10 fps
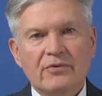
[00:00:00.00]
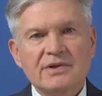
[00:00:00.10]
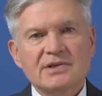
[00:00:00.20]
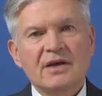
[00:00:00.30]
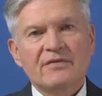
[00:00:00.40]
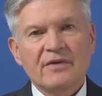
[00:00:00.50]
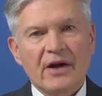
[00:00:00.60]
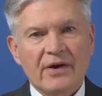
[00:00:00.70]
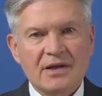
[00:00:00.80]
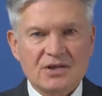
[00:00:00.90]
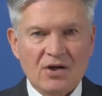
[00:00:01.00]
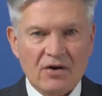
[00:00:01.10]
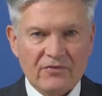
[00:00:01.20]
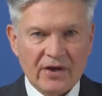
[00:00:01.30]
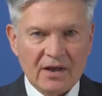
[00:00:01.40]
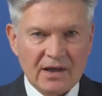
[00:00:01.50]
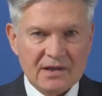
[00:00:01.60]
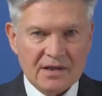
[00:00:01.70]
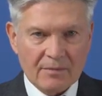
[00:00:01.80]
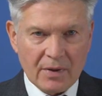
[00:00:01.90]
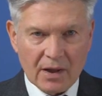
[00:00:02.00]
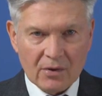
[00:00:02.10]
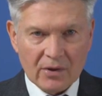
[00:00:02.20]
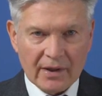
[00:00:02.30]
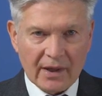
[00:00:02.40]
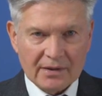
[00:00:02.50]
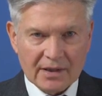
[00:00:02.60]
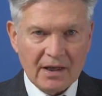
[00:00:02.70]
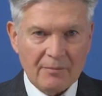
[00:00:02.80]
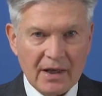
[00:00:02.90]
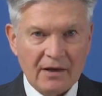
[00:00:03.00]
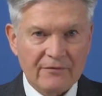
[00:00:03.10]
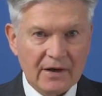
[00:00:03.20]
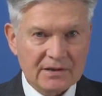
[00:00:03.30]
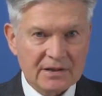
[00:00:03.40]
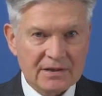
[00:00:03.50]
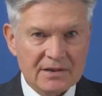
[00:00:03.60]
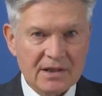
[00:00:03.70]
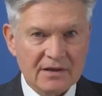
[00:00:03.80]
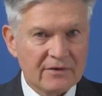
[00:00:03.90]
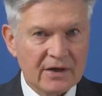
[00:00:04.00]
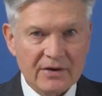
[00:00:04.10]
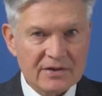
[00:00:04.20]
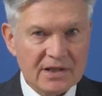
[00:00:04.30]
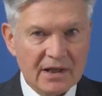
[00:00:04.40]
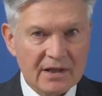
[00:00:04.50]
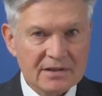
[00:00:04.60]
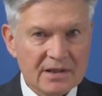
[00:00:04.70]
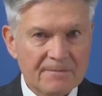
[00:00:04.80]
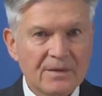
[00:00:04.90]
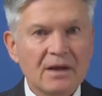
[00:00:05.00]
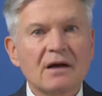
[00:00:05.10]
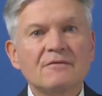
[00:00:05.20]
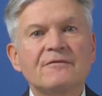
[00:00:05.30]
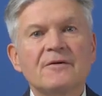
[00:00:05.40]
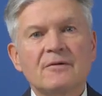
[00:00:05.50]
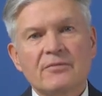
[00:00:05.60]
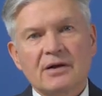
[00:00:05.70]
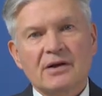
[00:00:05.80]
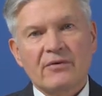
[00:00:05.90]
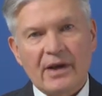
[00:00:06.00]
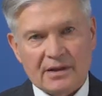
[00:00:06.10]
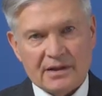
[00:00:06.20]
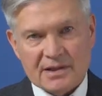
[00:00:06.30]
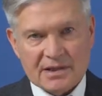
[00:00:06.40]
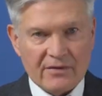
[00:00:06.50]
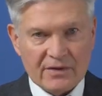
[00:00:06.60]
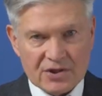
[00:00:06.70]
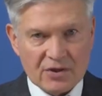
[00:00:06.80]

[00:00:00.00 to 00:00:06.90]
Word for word: The received variance of realizing power and kinematic factors at various settings confirm the correctness of the